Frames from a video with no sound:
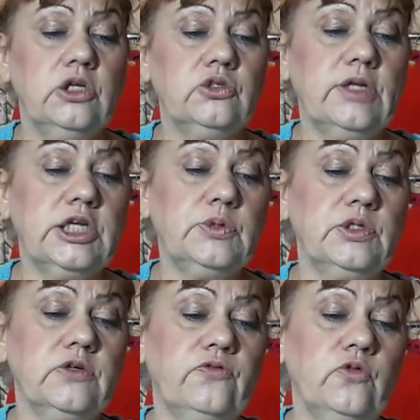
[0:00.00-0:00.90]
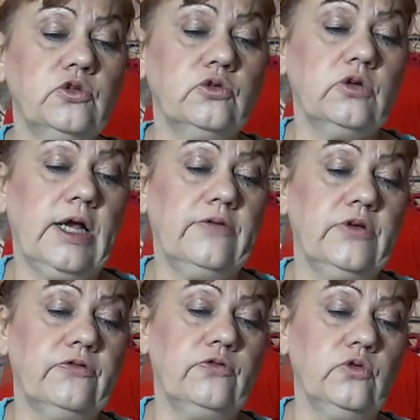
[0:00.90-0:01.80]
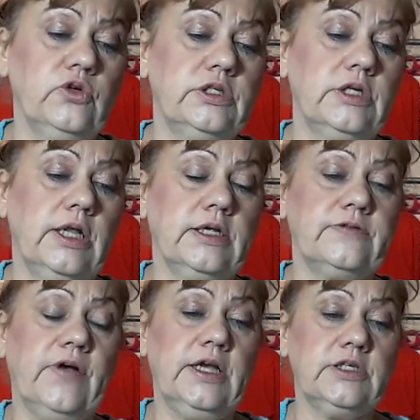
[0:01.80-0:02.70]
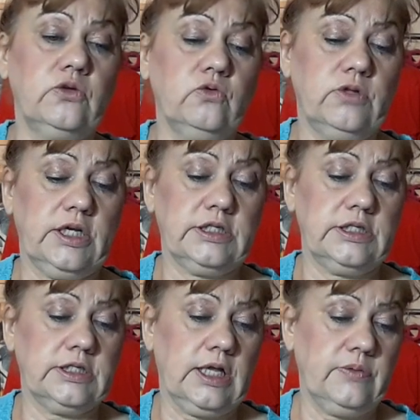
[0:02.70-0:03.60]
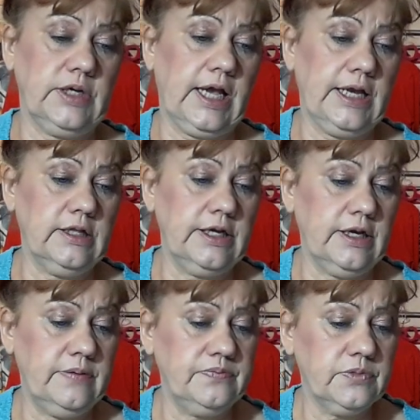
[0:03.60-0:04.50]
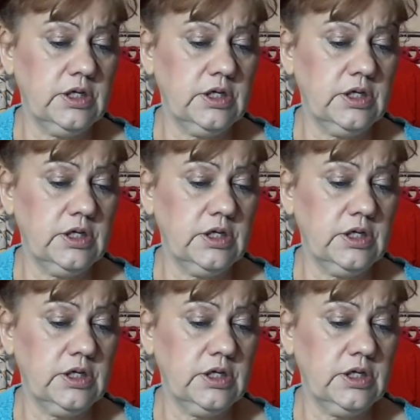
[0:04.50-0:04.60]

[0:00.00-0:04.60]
So this was a photographic fluid, and as far as I know, this is like a wee highlighter.